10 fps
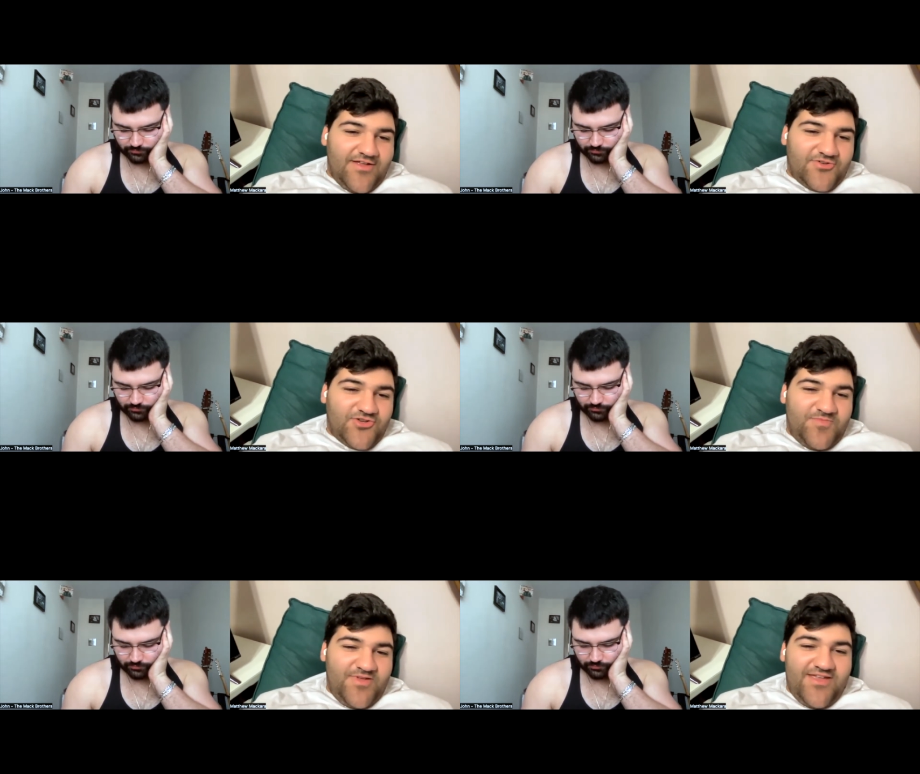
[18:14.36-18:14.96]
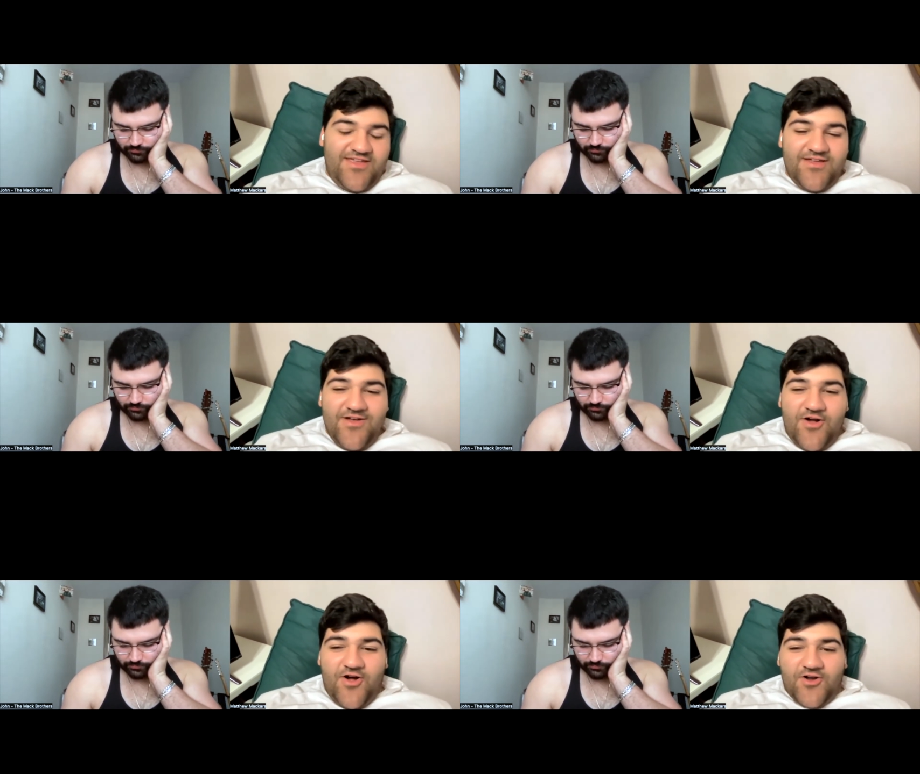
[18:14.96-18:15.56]
Speaker 1: It should be
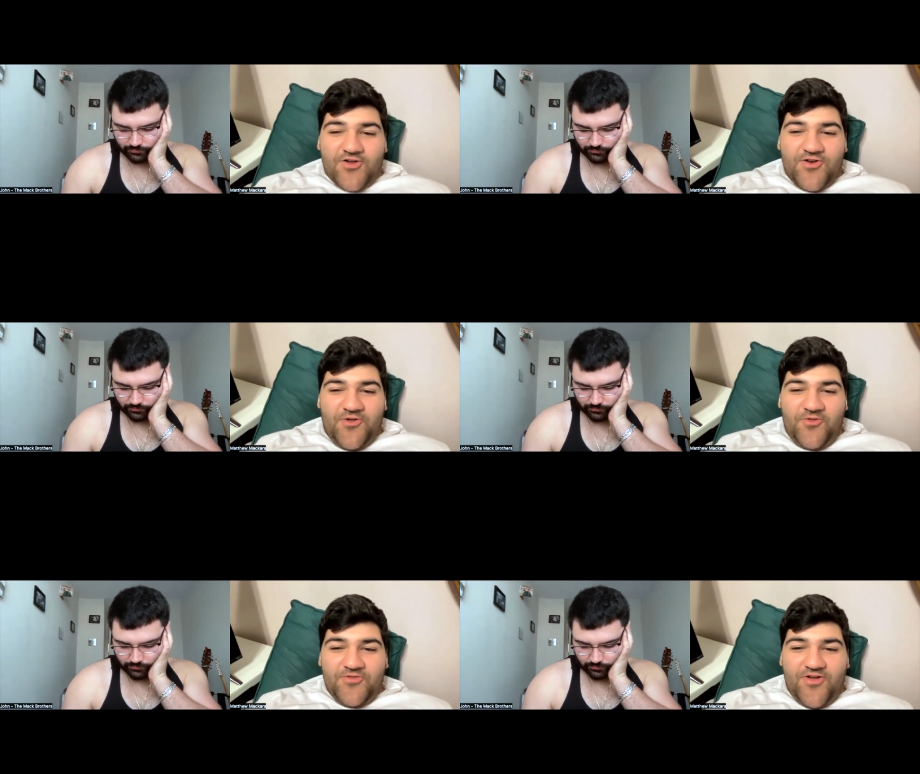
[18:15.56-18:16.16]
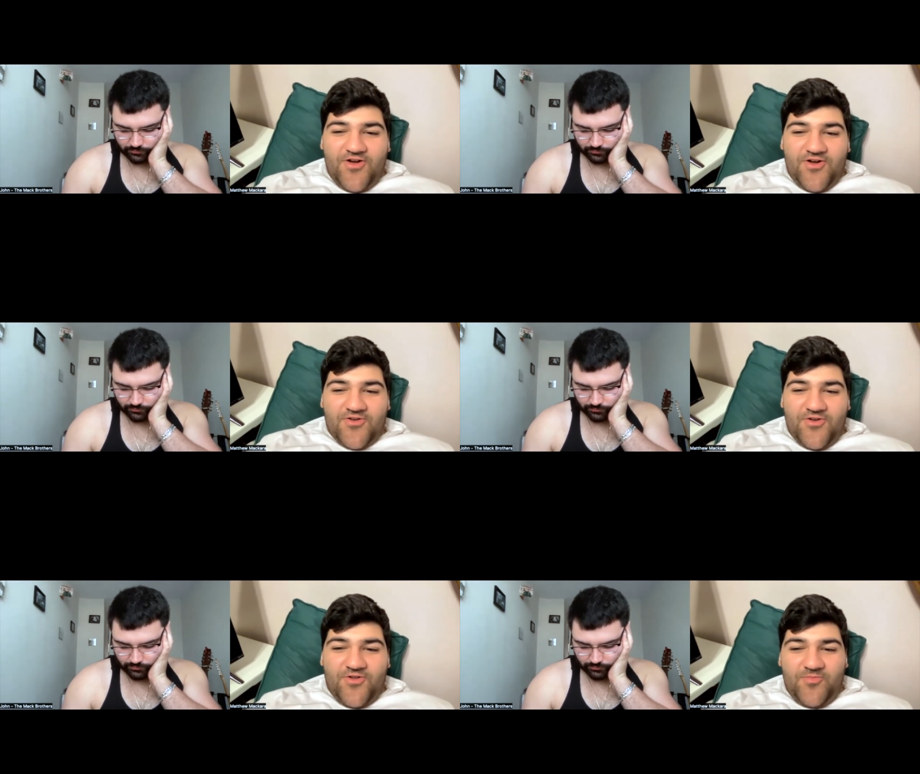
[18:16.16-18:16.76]
our good old our
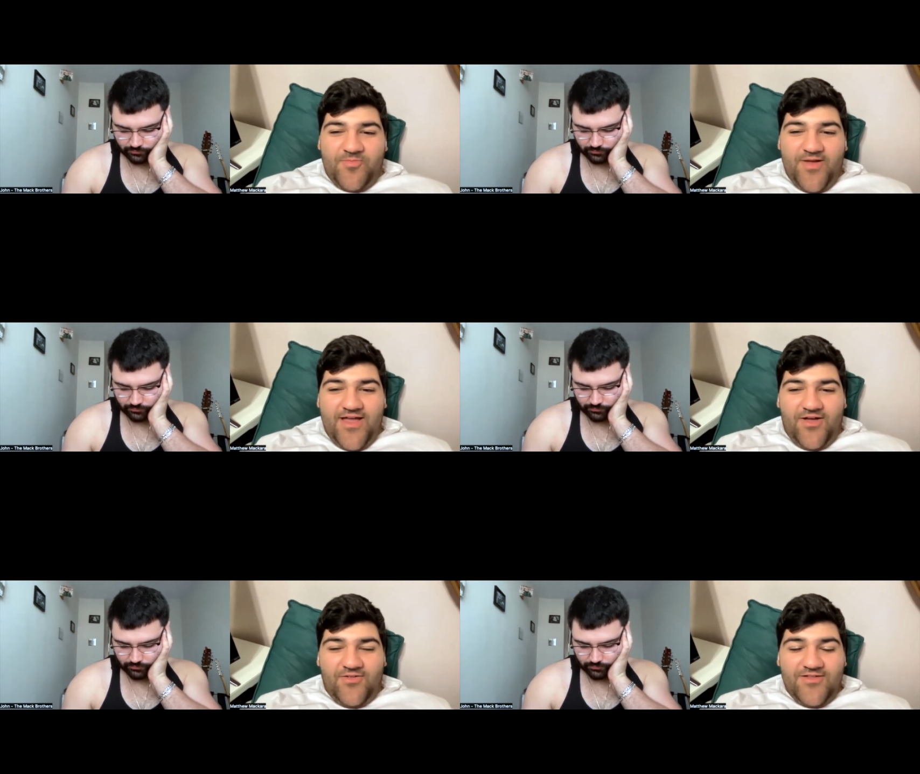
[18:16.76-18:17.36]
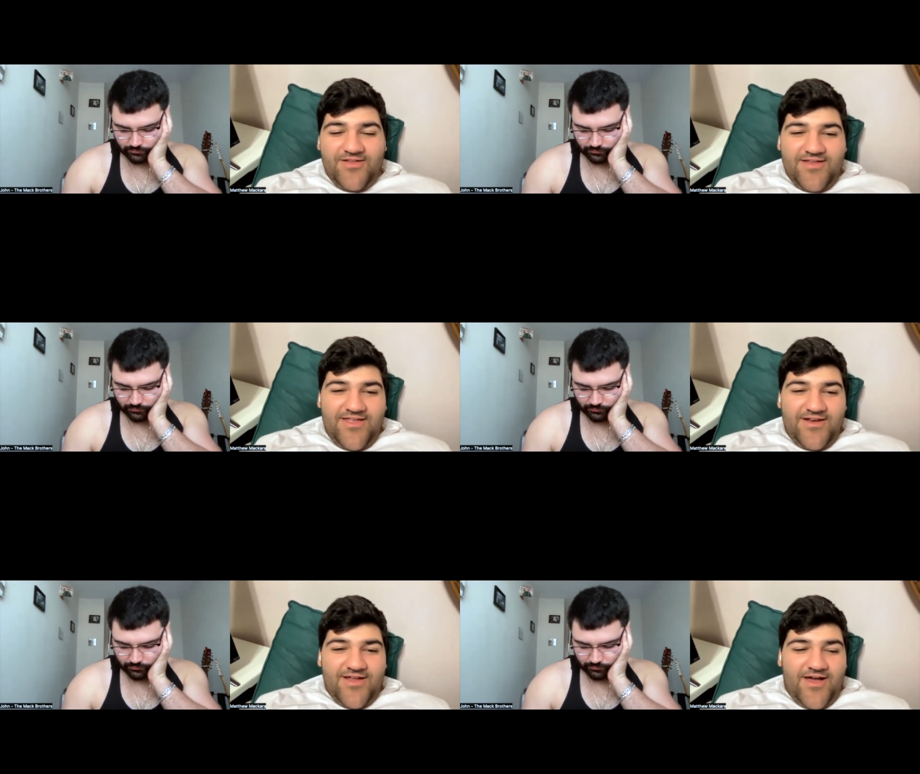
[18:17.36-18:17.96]
good old pal.
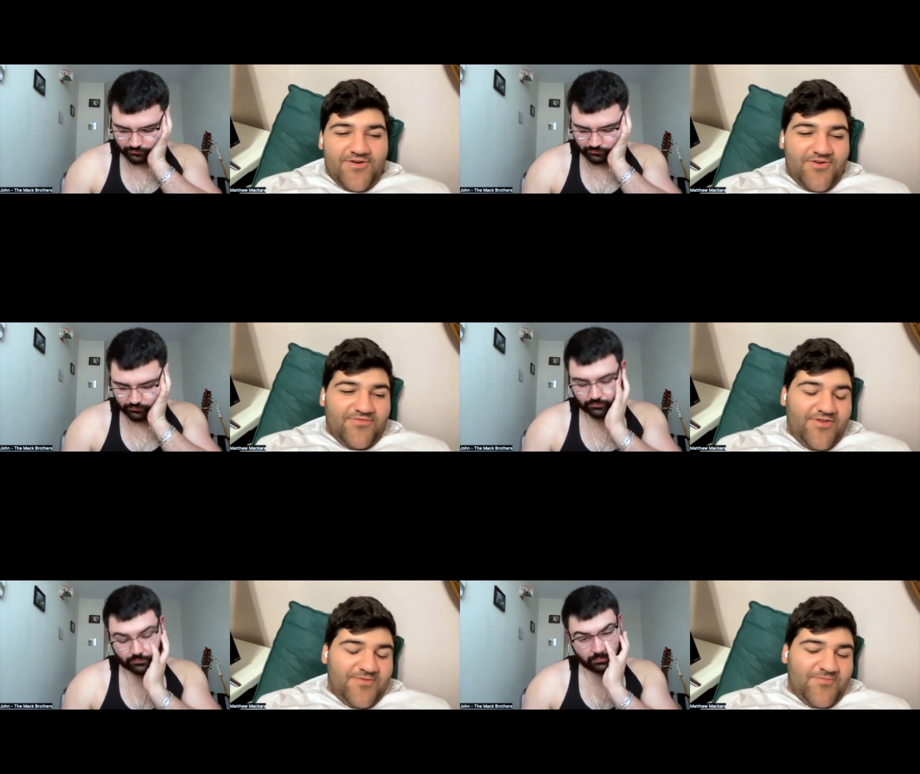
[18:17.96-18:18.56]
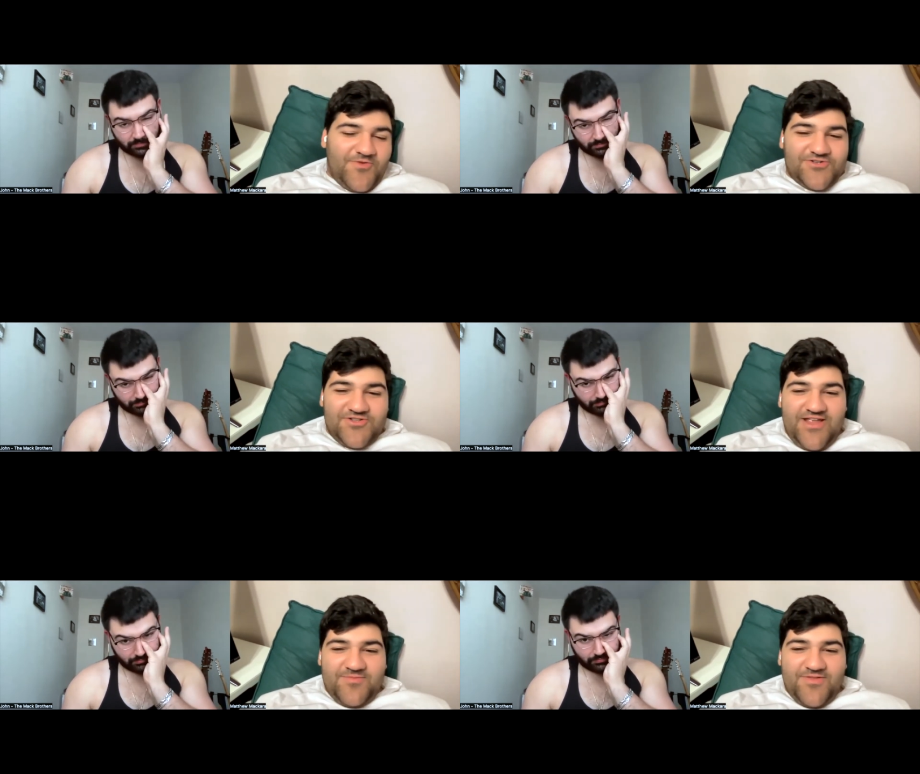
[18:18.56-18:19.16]
In honor of him, we
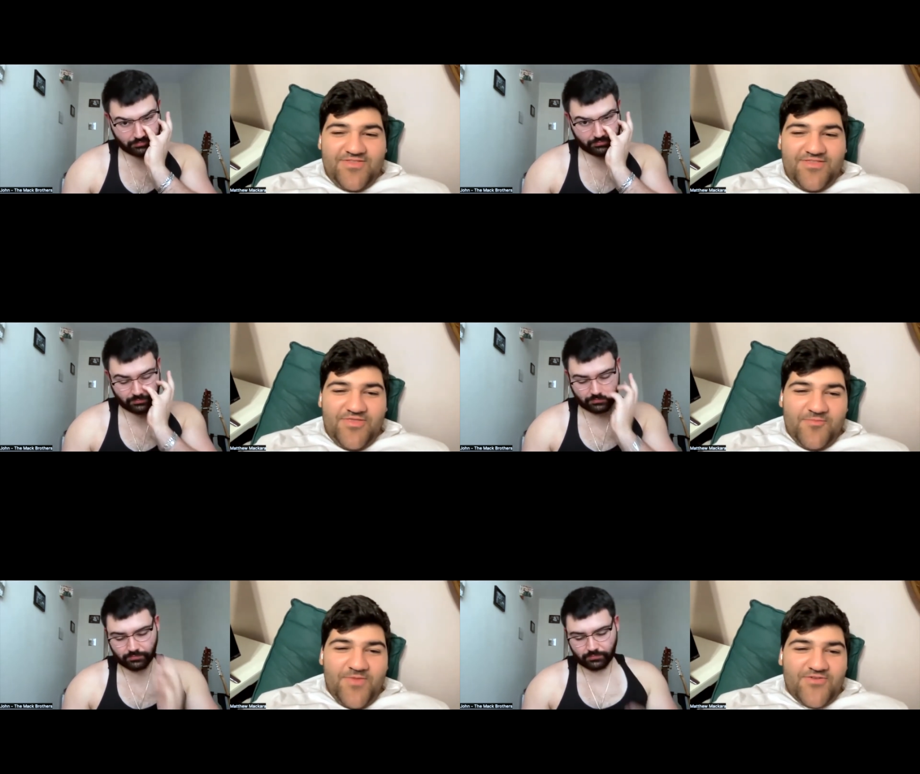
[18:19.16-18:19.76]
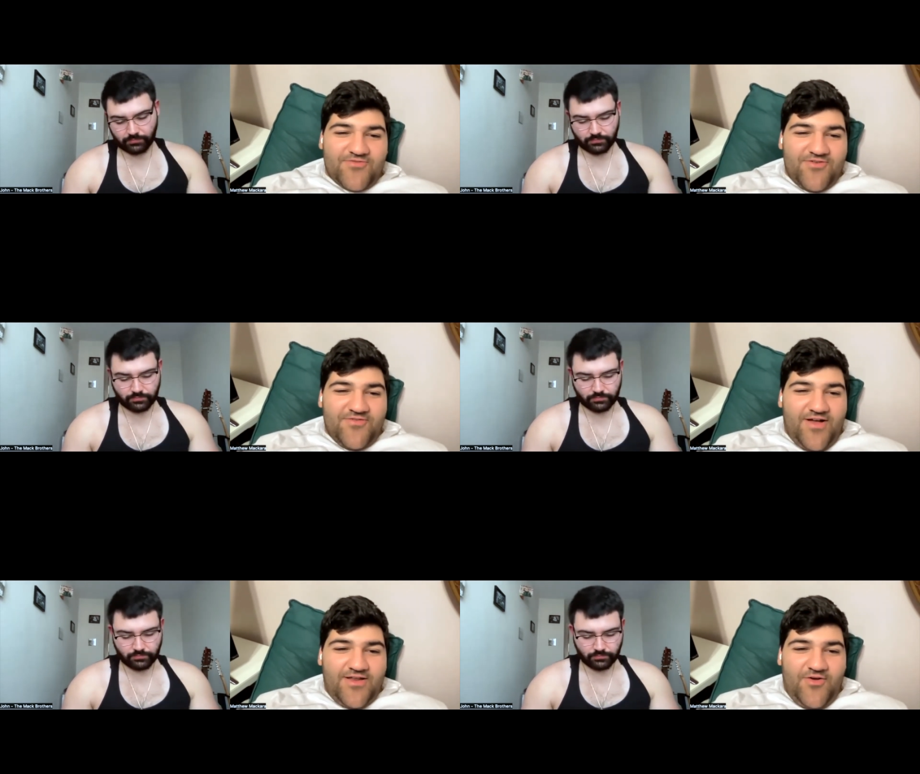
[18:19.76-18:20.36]
should name it the Mike
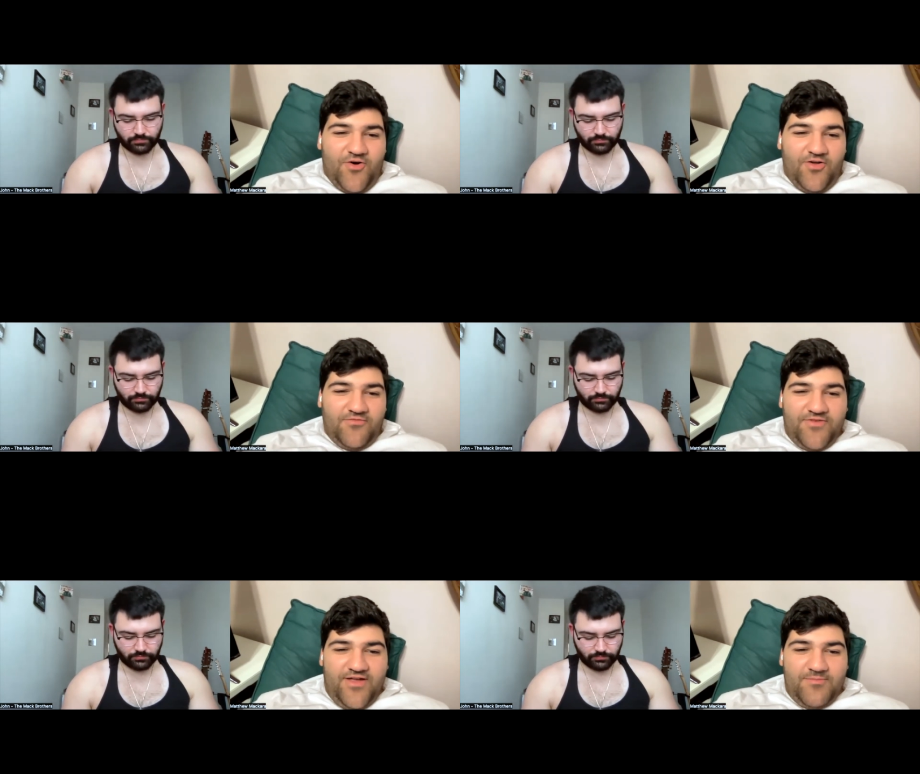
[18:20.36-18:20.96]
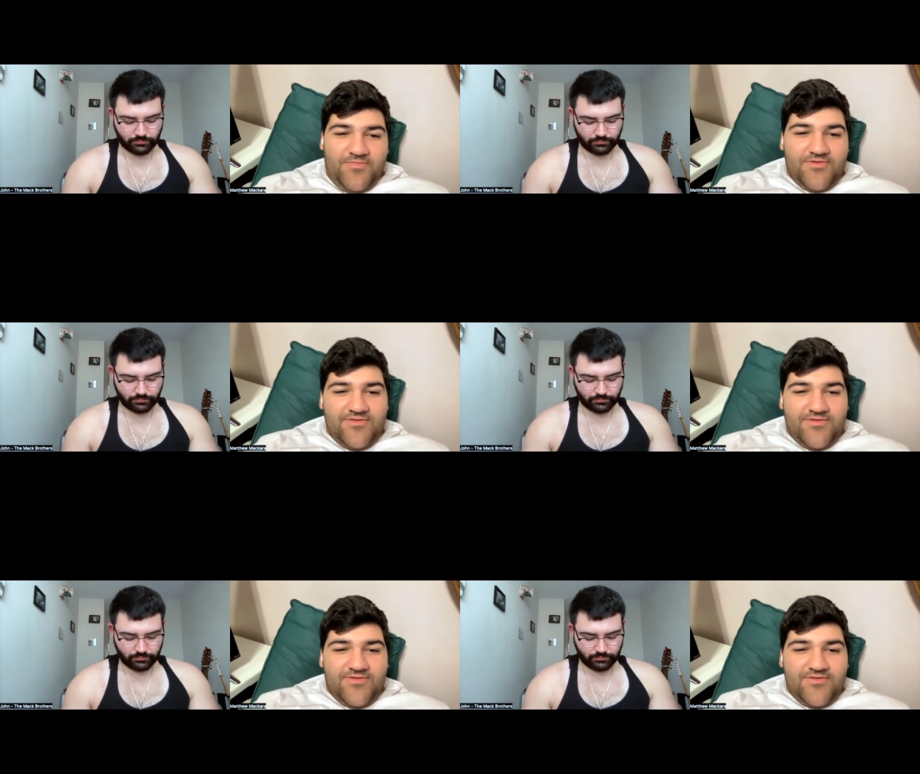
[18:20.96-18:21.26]
Scrivani Hall of Fame.